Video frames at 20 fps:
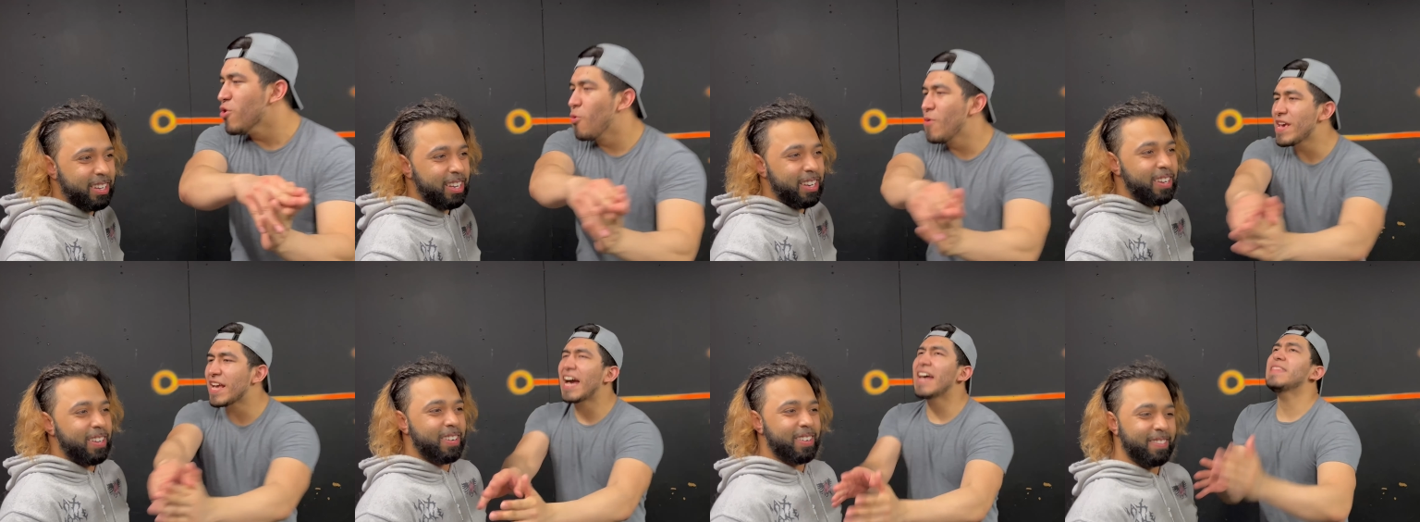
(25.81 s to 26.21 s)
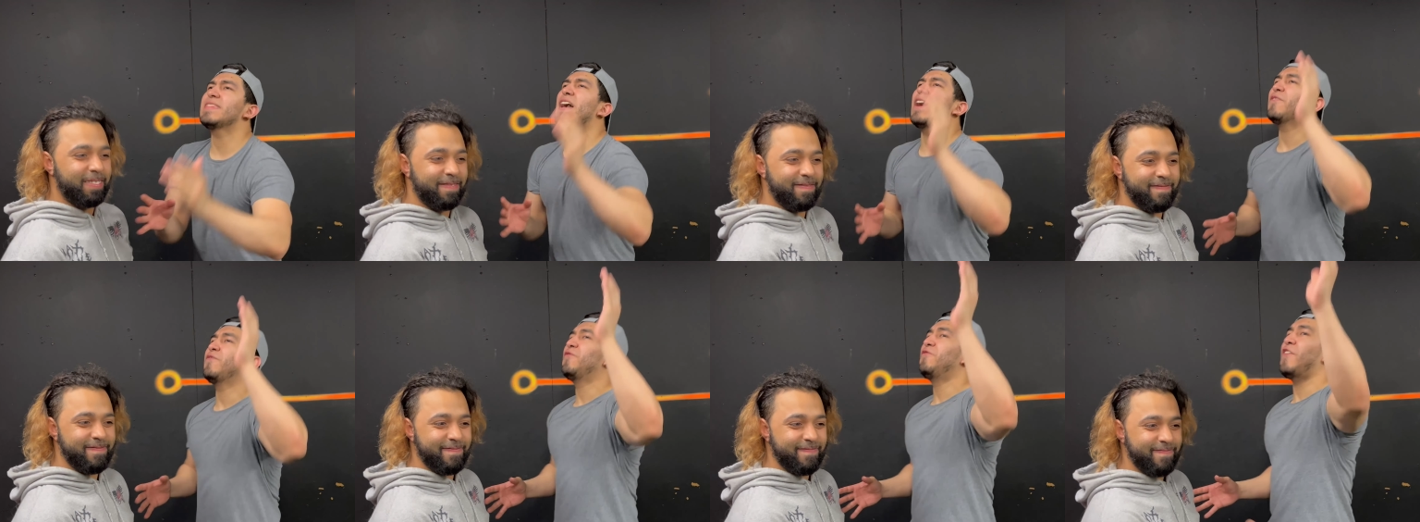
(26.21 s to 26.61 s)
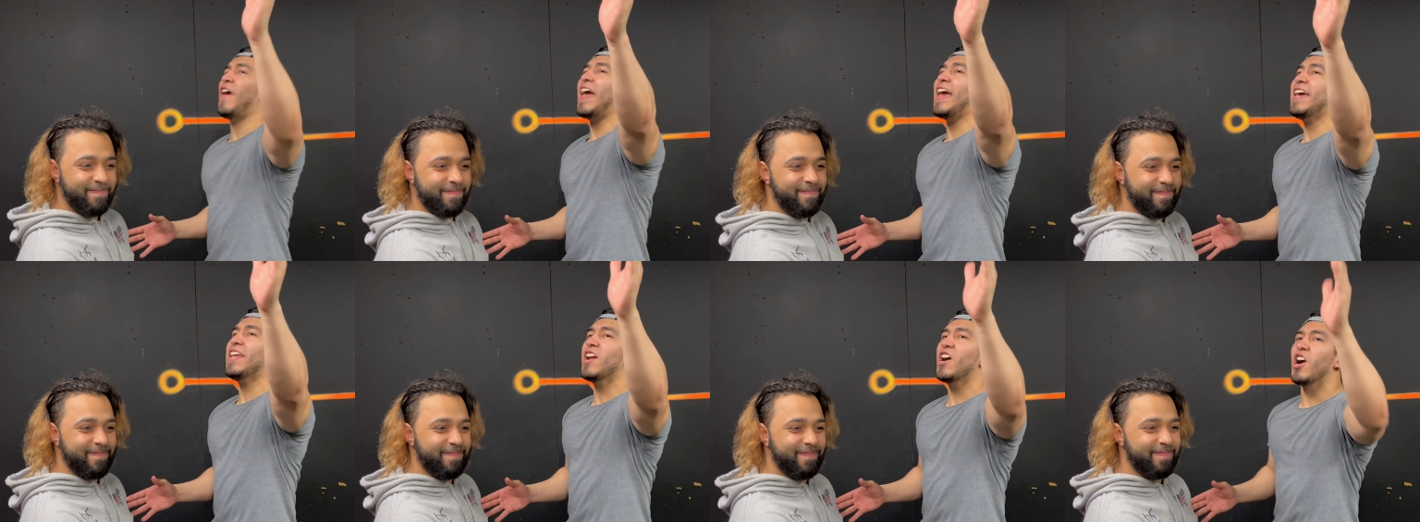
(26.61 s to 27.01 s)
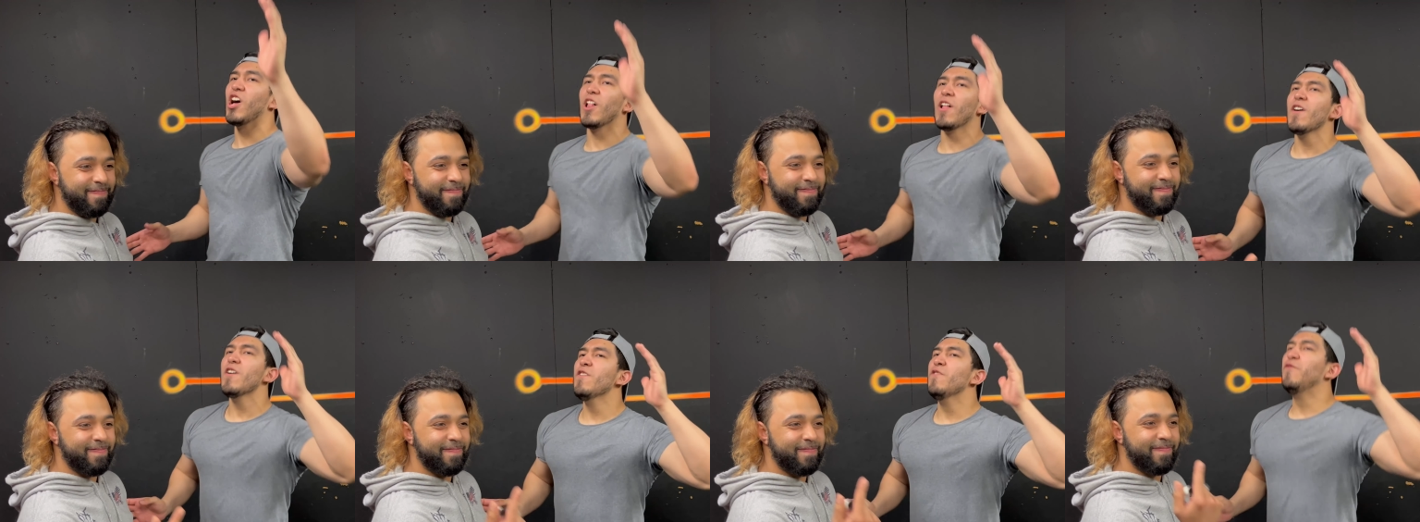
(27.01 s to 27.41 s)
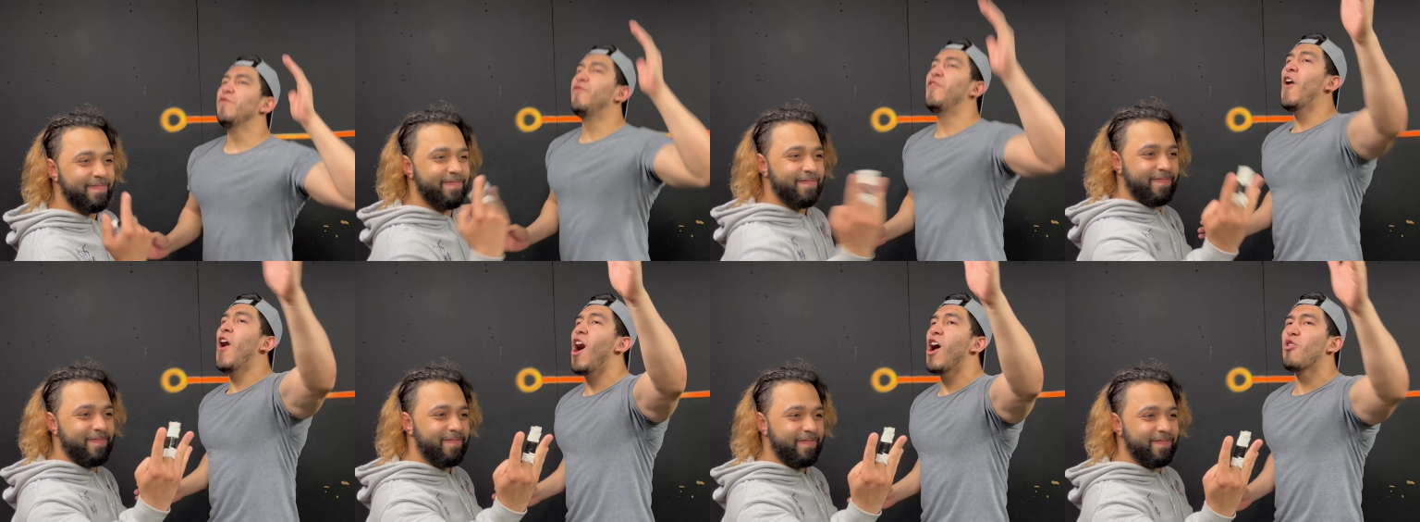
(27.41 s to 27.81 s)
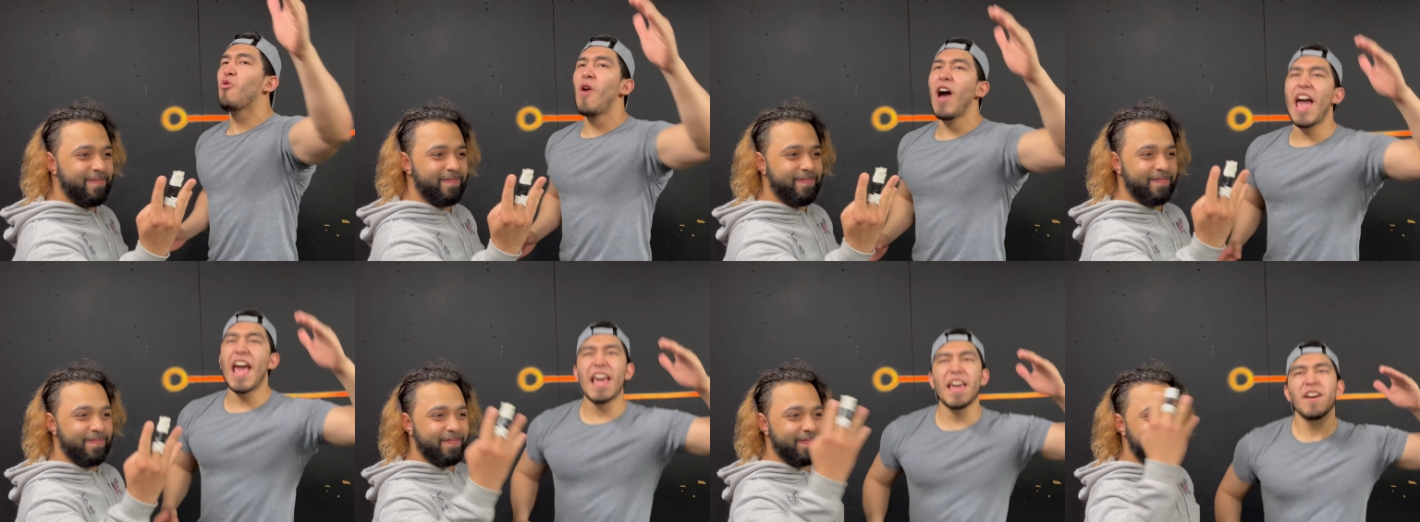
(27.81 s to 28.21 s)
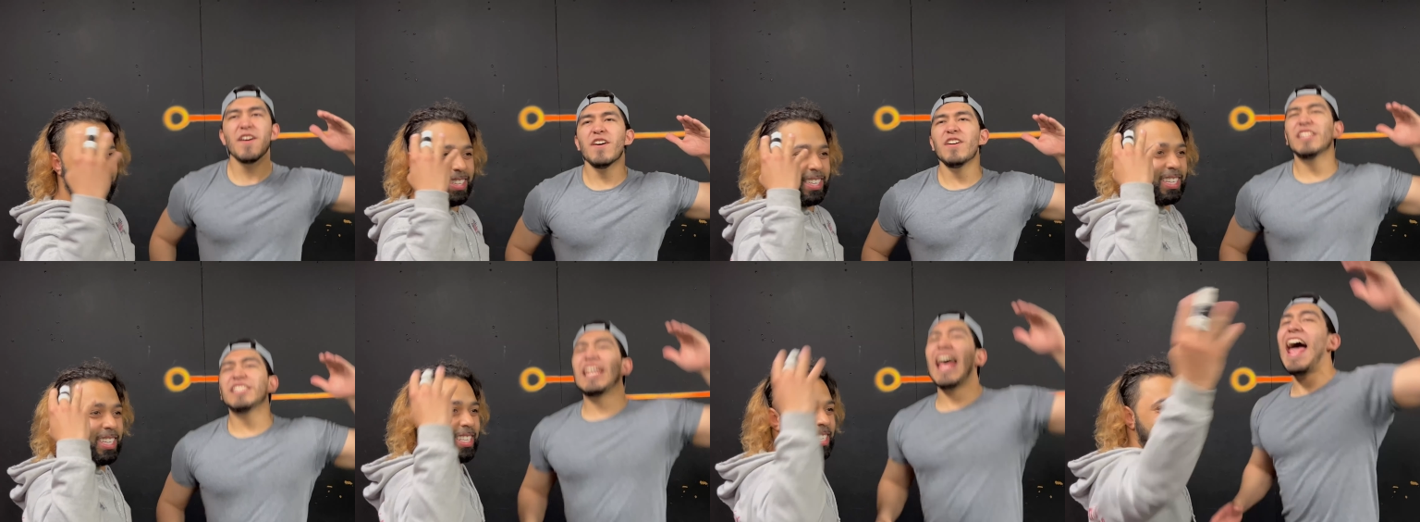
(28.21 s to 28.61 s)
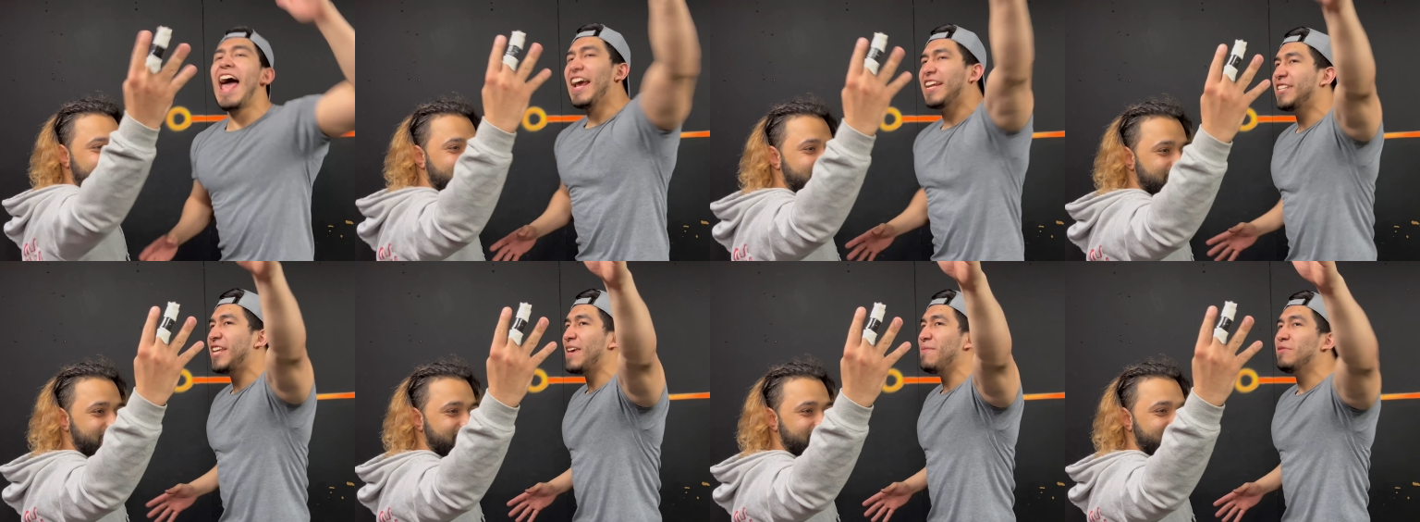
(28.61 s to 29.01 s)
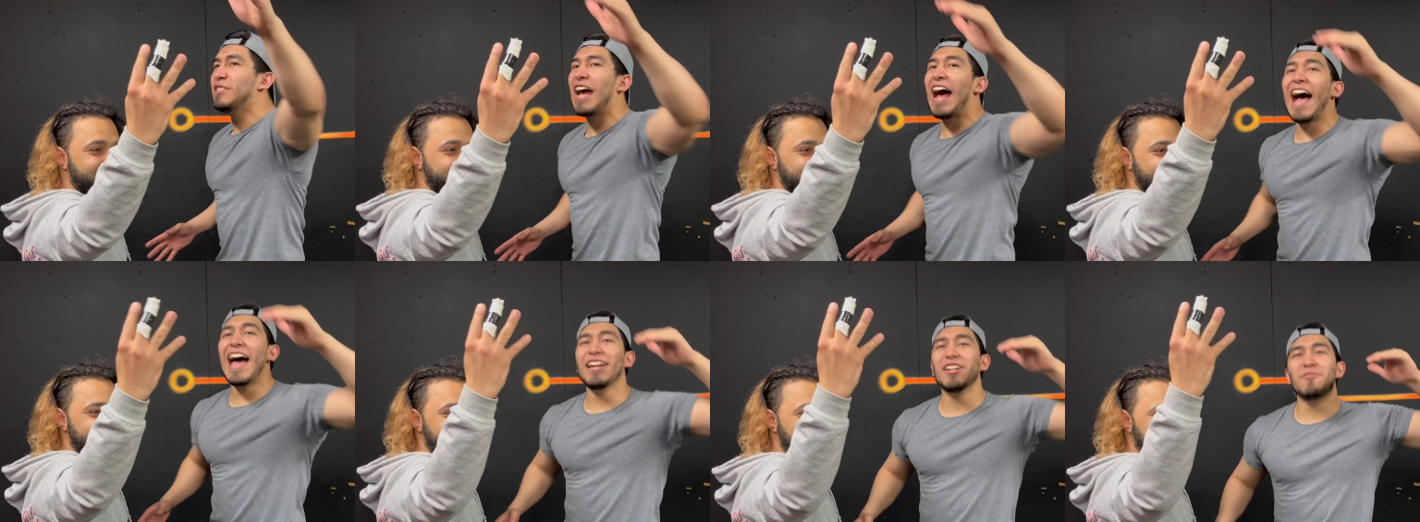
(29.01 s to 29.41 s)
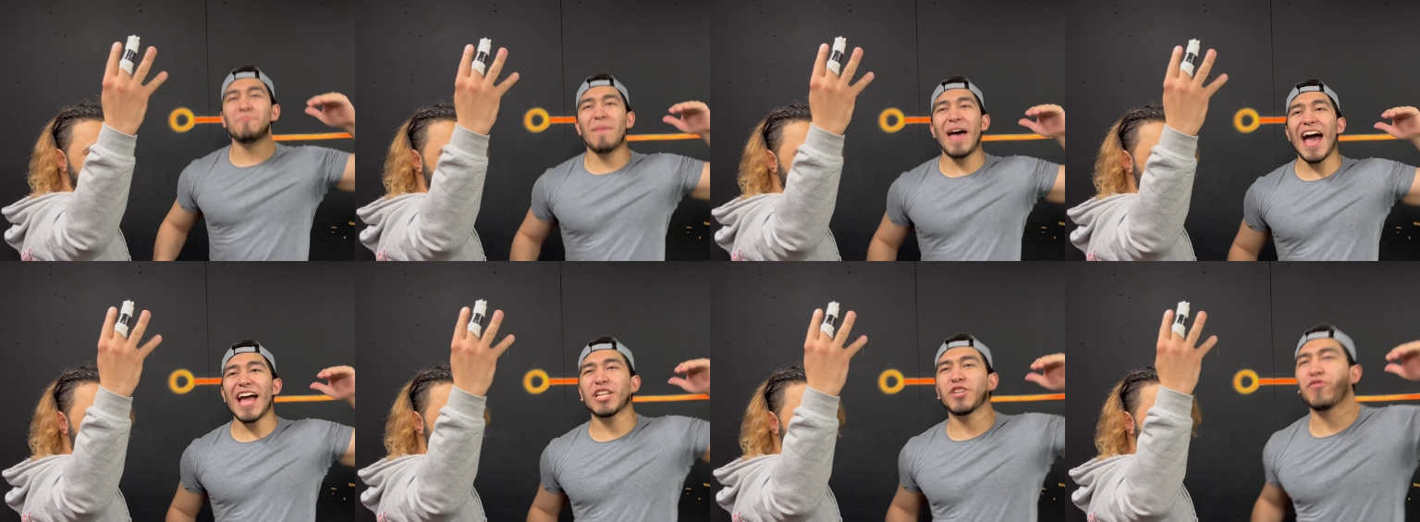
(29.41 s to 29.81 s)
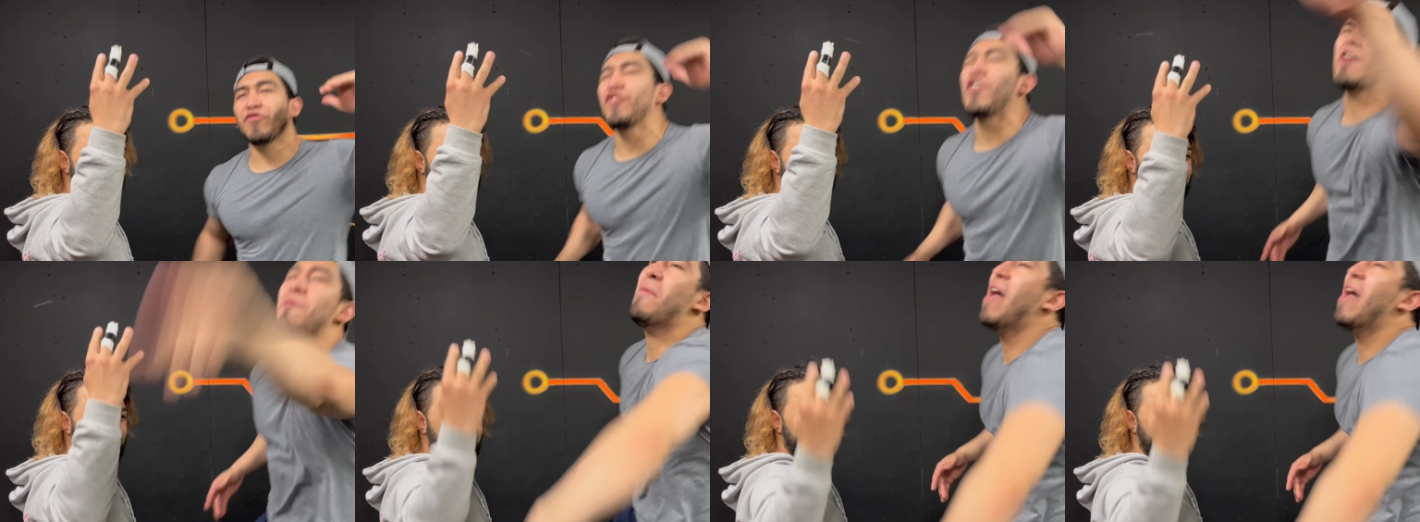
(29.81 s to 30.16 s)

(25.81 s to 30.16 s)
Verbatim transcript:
Speaker 1: We got the fatal four-way tag team title match from